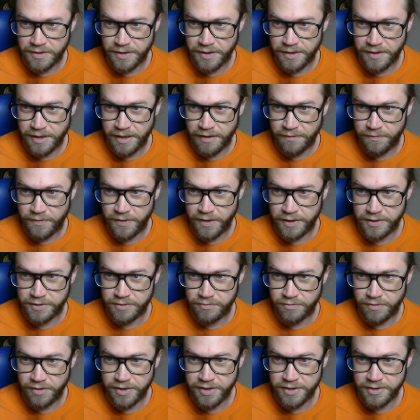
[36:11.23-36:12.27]
fs
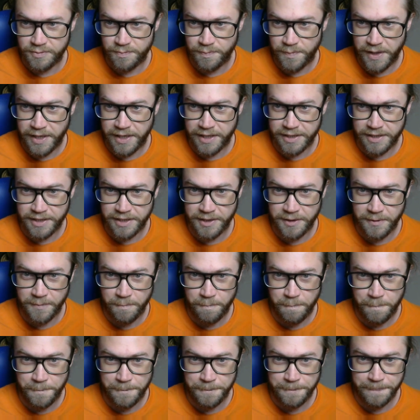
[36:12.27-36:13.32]
write back,
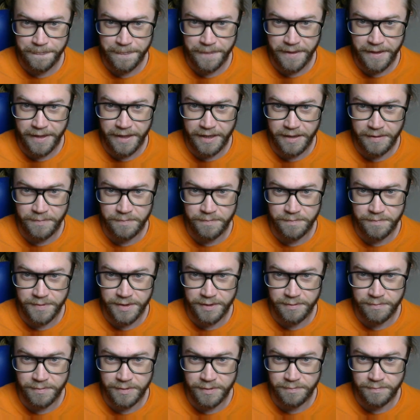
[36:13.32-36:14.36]
and
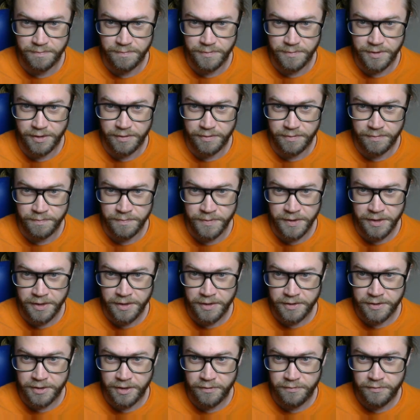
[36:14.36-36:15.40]
we
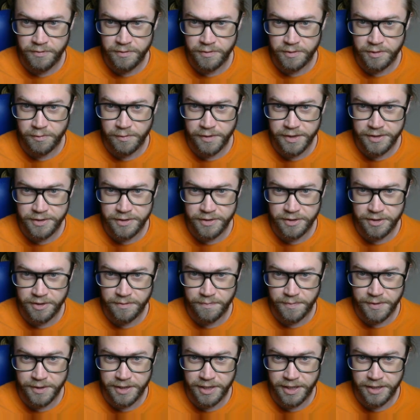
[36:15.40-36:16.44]
go through quite a
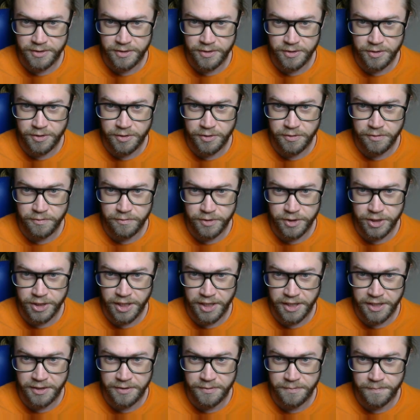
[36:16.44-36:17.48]
complicated call
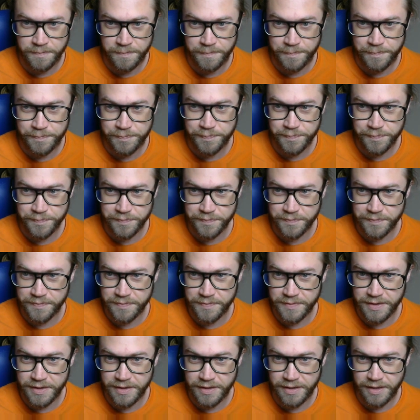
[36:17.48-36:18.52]
chain.
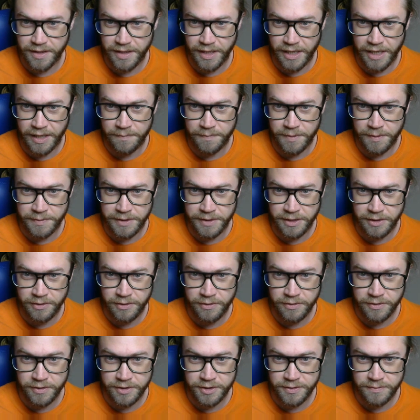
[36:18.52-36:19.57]
I mean, it
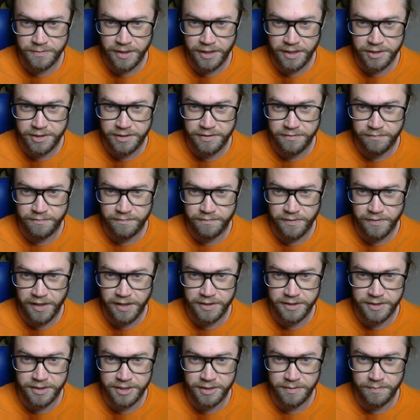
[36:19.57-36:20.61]
looks actually
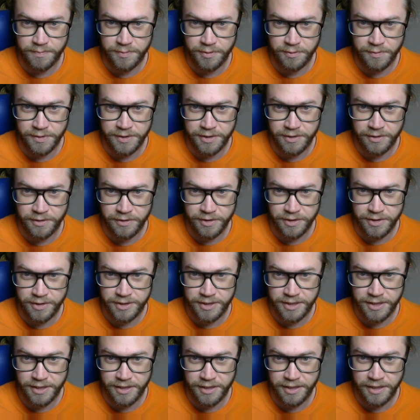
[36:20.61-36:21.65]
fairly simple when you look at
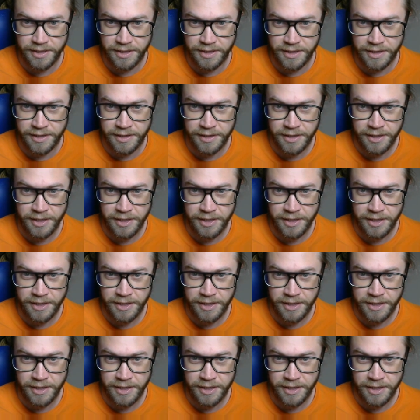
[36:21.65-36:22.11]
it here,